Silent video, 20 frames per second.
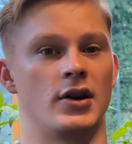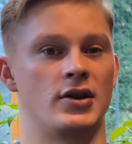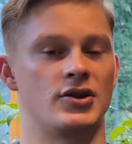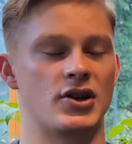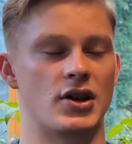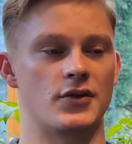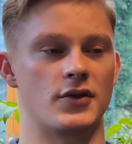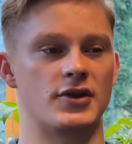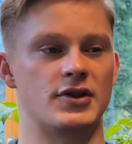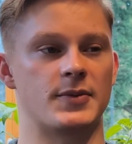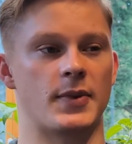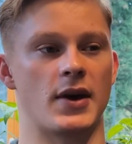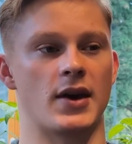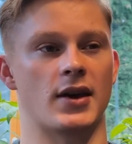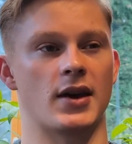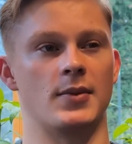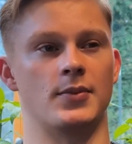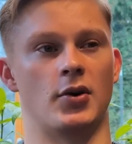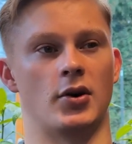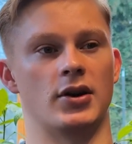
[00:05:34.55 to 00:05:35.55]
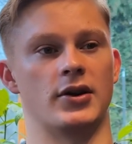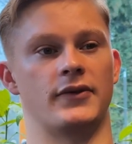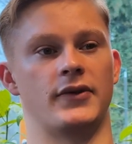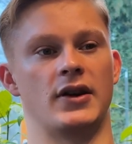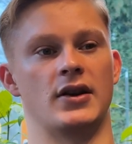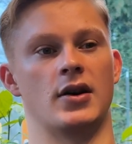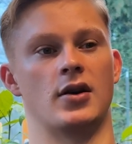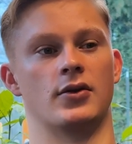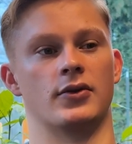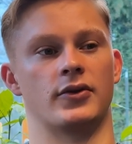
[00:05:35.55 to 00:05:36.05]
Generally speaking,
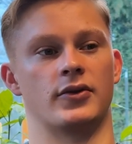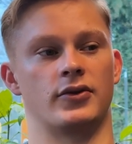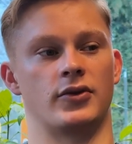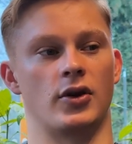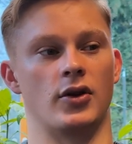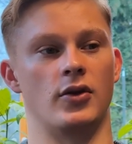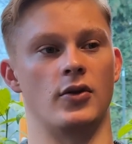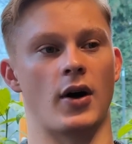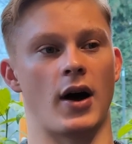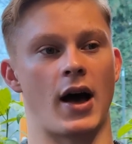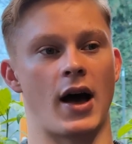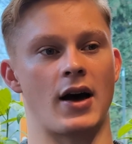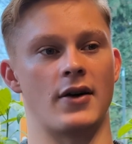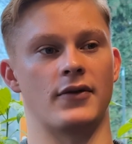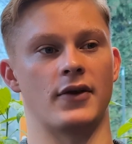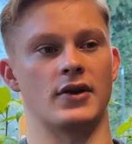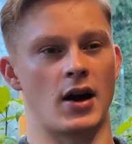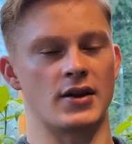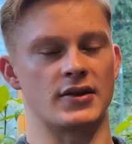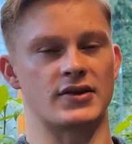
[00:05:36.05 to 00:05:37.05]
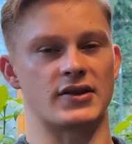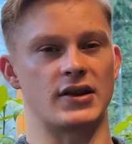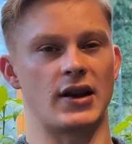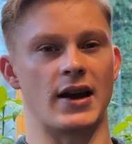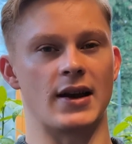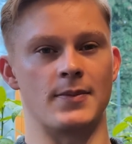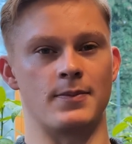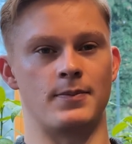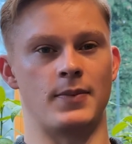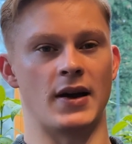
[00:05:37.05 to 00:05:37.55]
polyphenols do have a
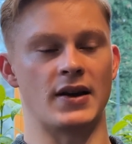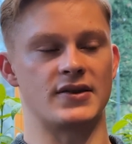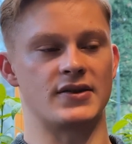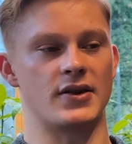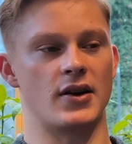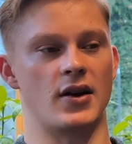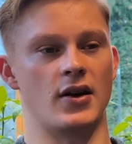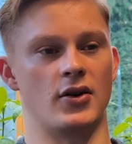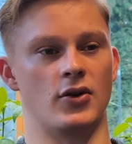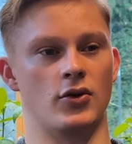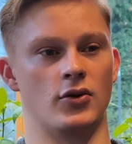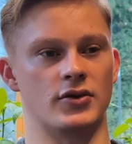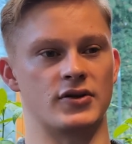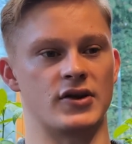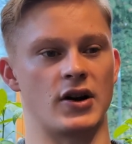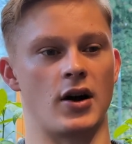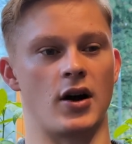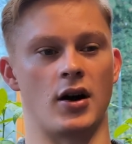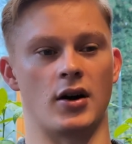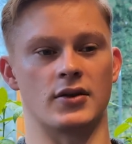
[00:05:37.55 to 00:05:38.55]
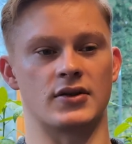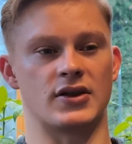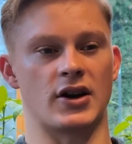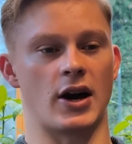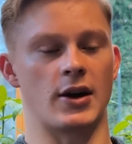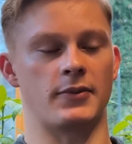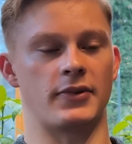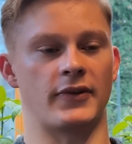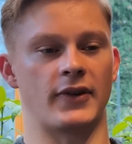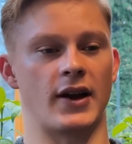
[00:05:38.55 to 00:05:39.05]
slight bitter or tart
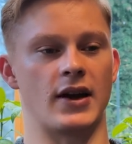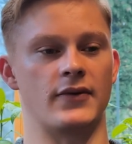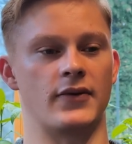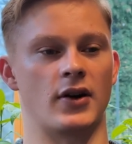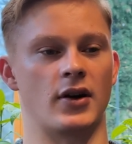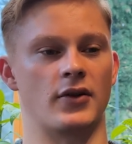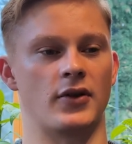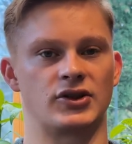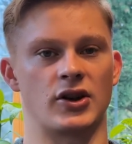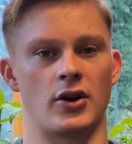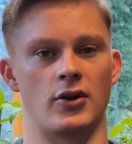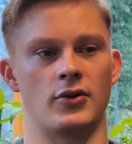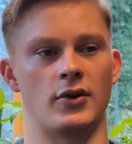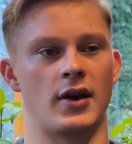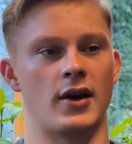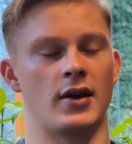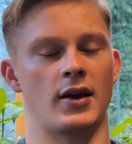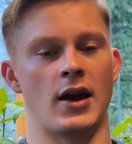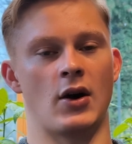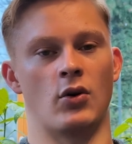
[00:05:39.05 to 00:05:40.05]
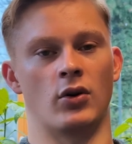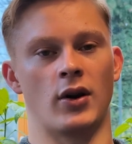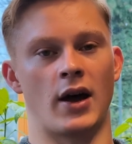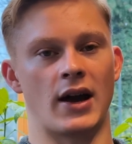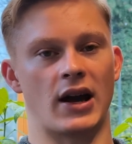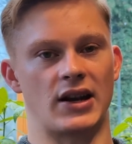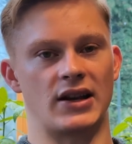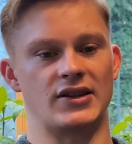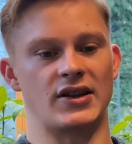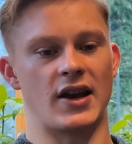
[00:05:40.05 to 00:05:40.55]
type flavor. So it will
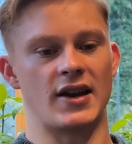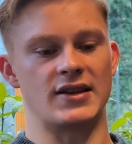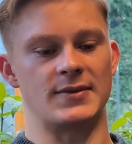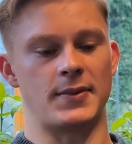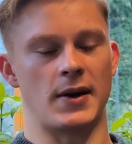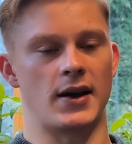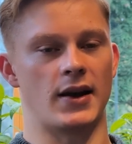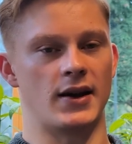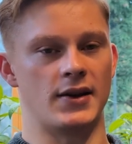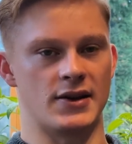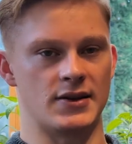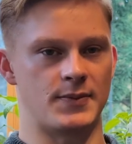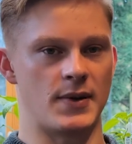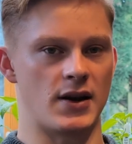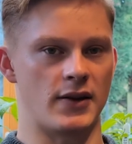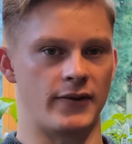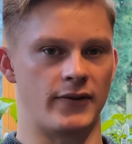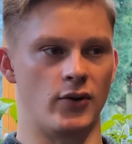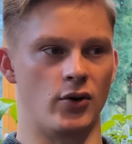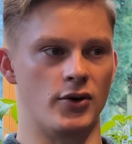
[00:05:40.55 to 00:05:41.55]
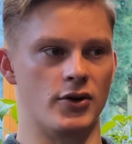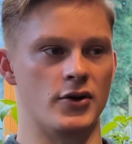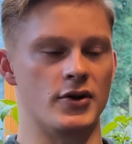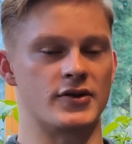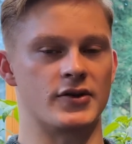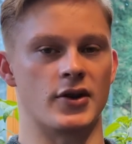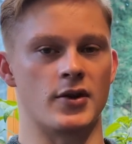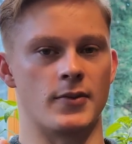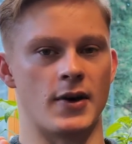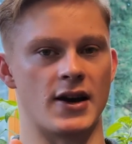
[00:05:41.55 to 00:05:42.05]
likely taste better and it's better for you.
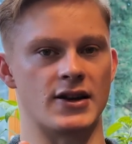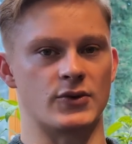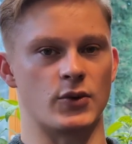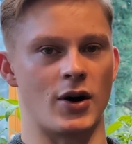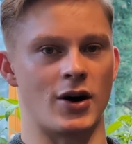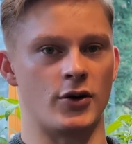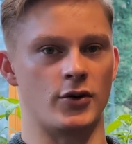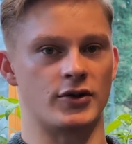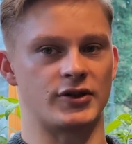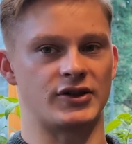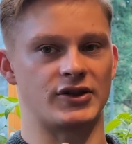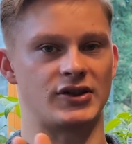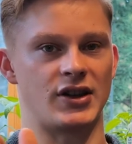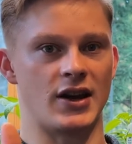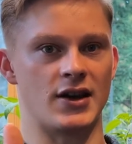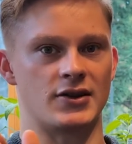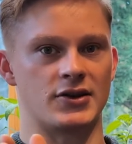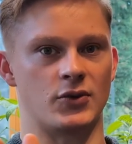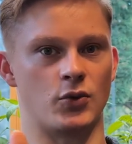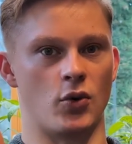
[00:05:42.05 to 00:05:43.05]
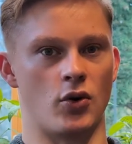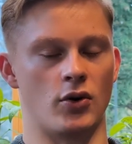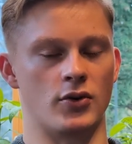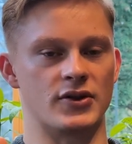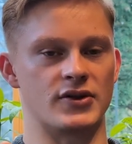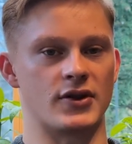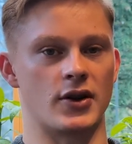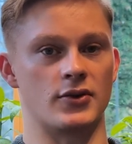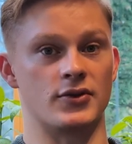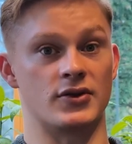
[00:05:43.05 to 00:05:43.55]
So you may as well steer
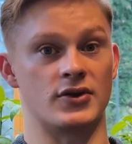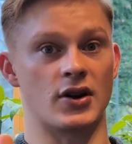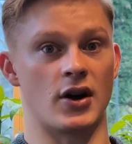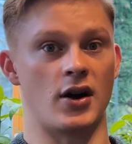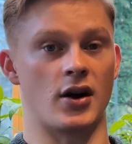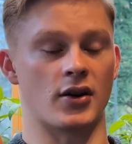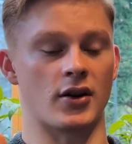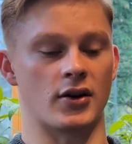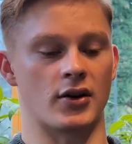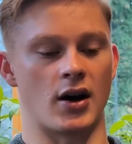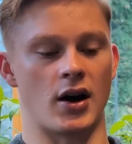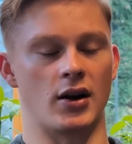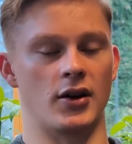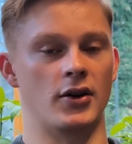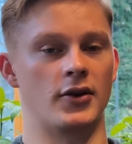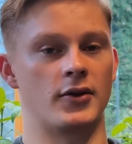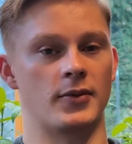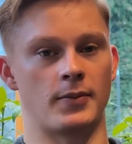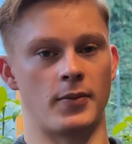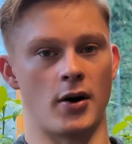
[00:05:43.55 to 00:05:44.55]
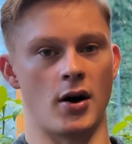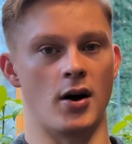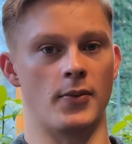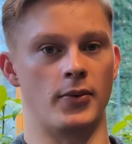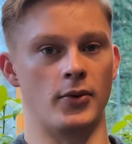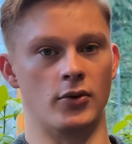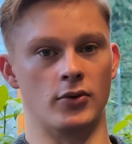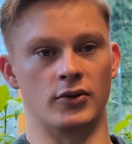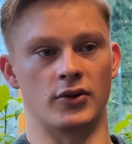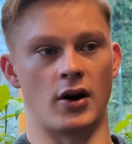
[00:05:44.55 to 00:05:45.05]
towards those darker colored
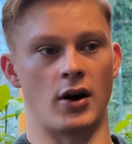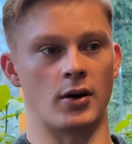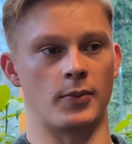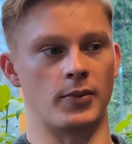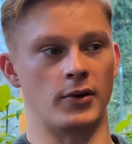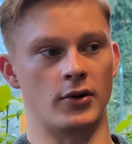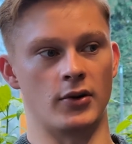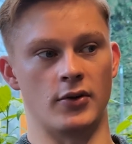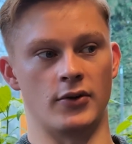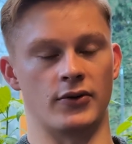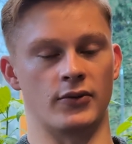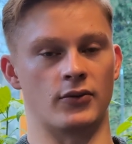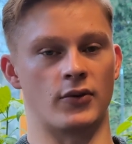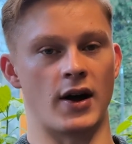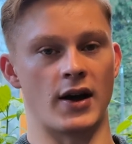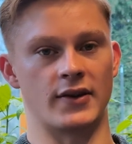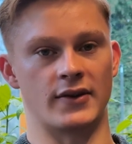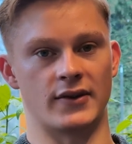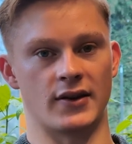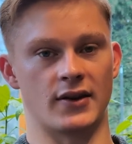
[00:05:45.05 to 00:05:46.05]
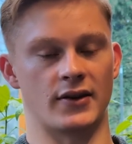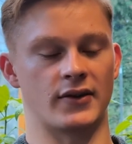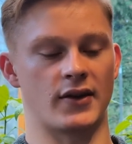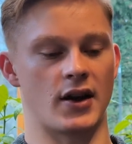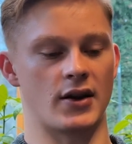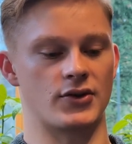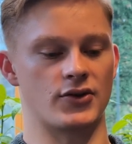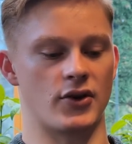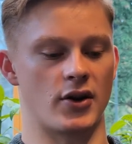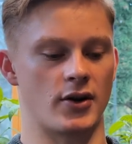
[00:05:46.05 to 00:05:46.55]
purple, dark blues, reds,
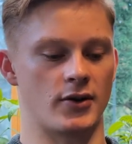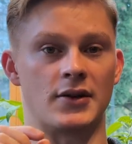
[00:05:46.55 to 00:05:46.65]
etc.